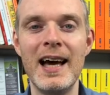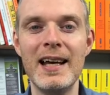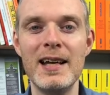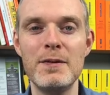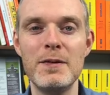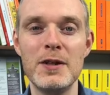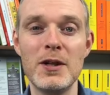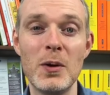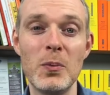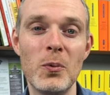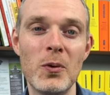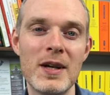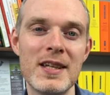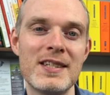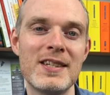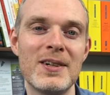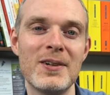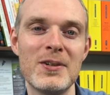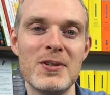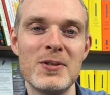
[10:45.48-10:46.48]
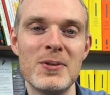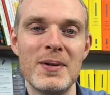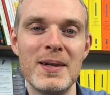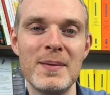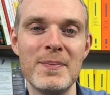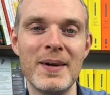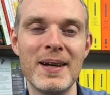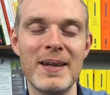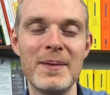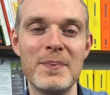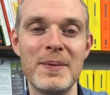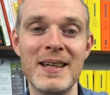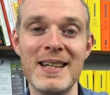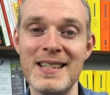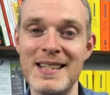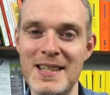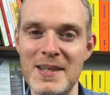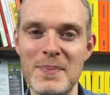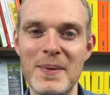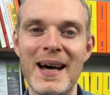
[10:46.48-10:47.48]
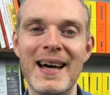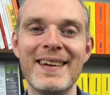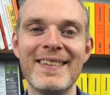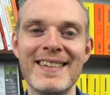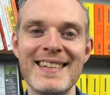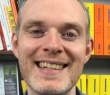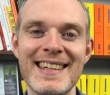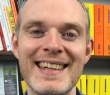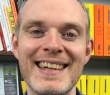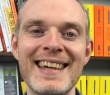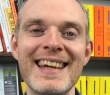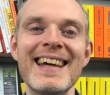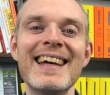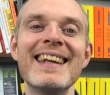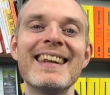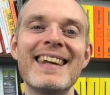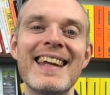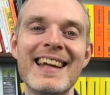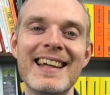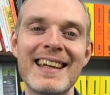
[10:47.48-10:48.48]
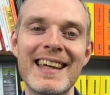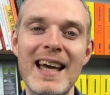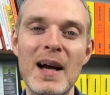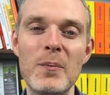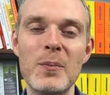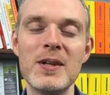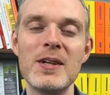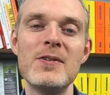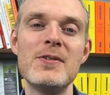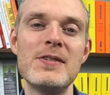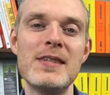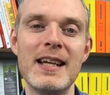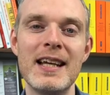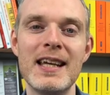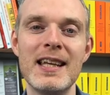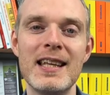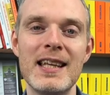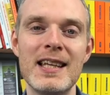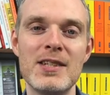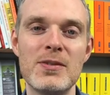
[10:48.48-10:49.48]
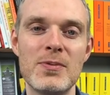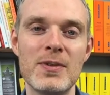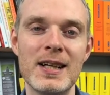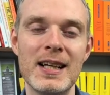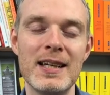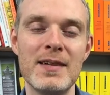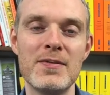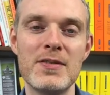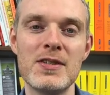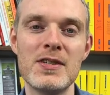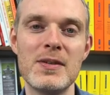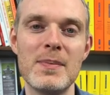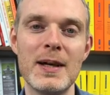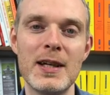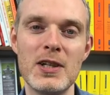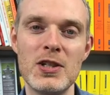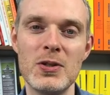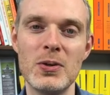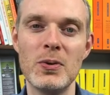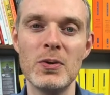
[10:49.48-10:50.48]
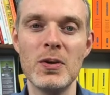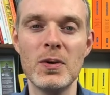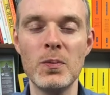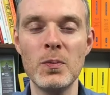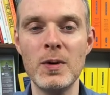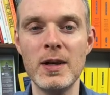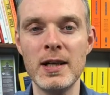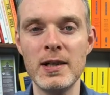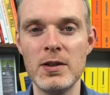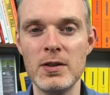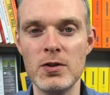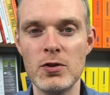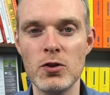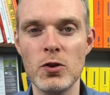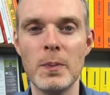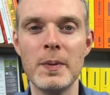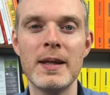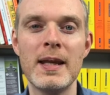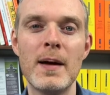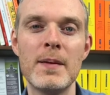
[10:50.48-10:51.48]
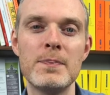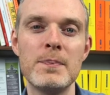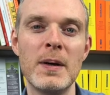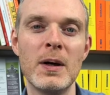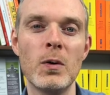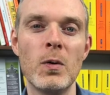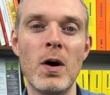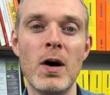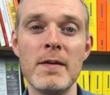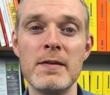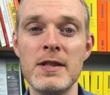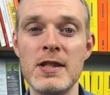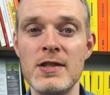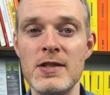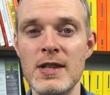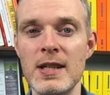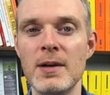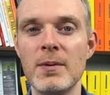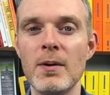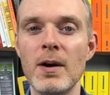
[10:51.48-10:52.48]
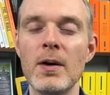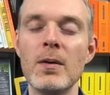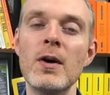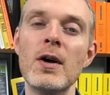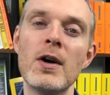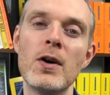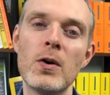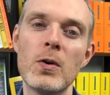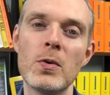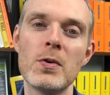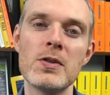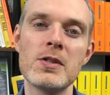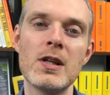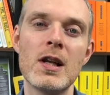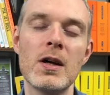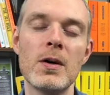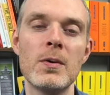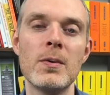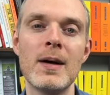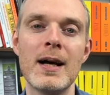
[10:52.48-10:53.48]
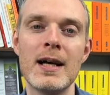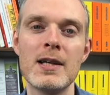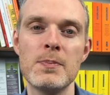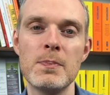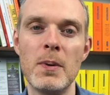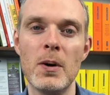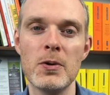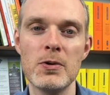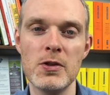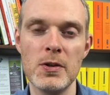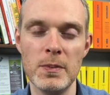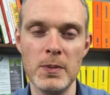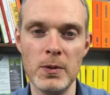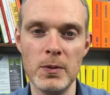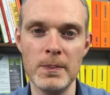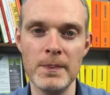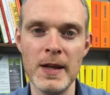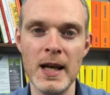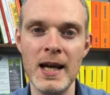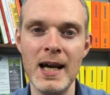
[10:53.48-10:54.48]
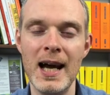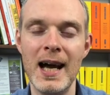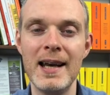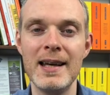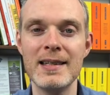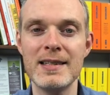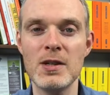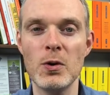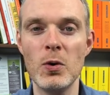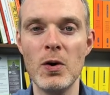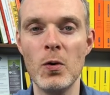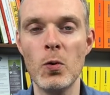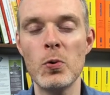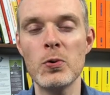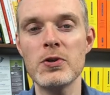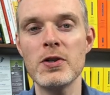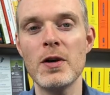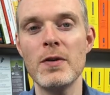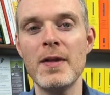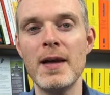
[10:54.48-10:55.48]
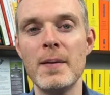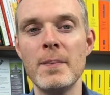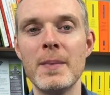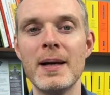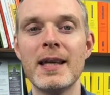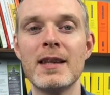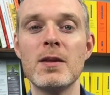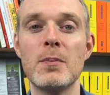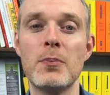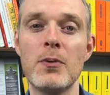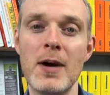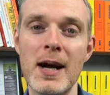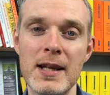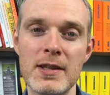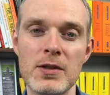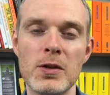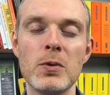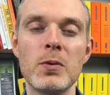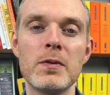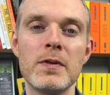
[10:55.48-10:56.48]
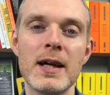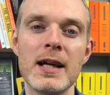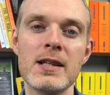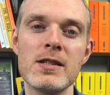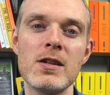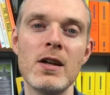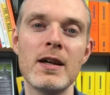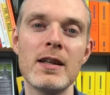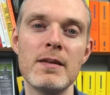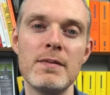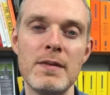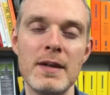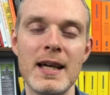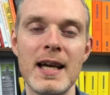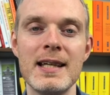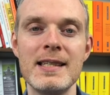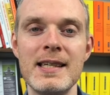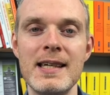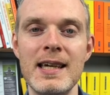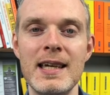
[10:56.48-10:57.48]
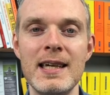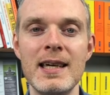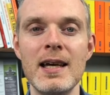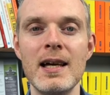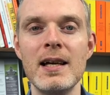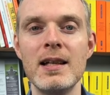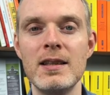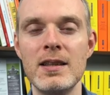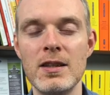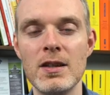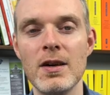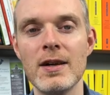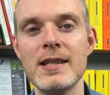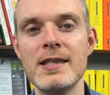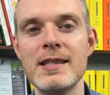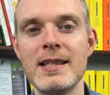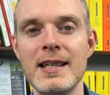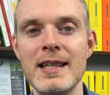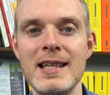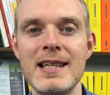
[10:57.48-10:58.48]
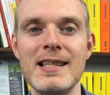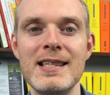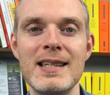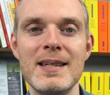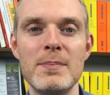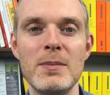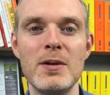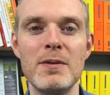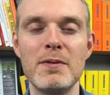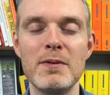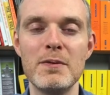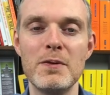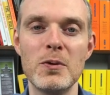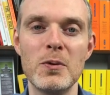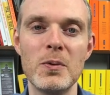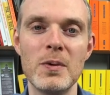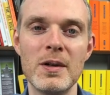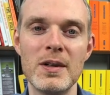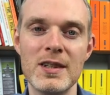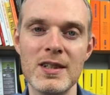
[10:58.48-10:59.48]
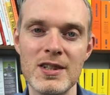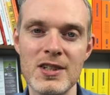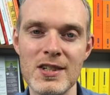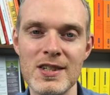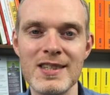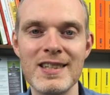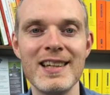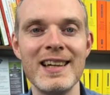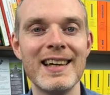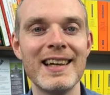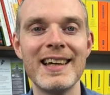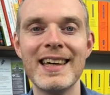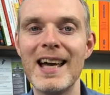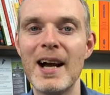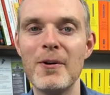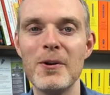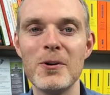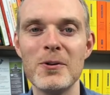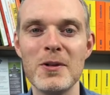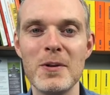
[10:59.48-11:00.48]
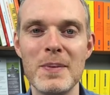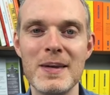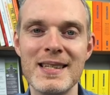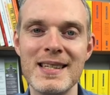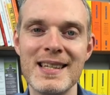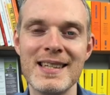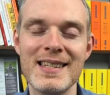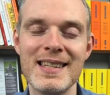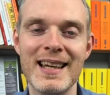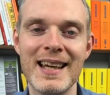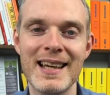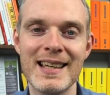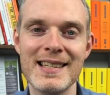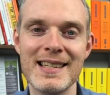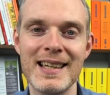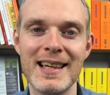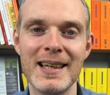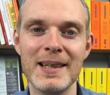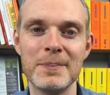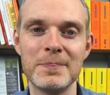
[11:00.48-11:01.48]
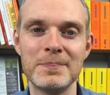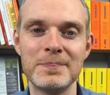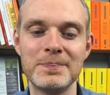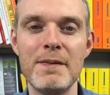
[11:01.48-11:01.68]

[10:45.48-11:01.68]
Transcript: And if you don't want it to cost you any money because it's a bad idea, then can we use any of these reliefs to make sure that we're dropping that bill either to zero or as low as possible? And also then make the practical things like the VAT nice and easy moving forward, and just carry on your business the next day.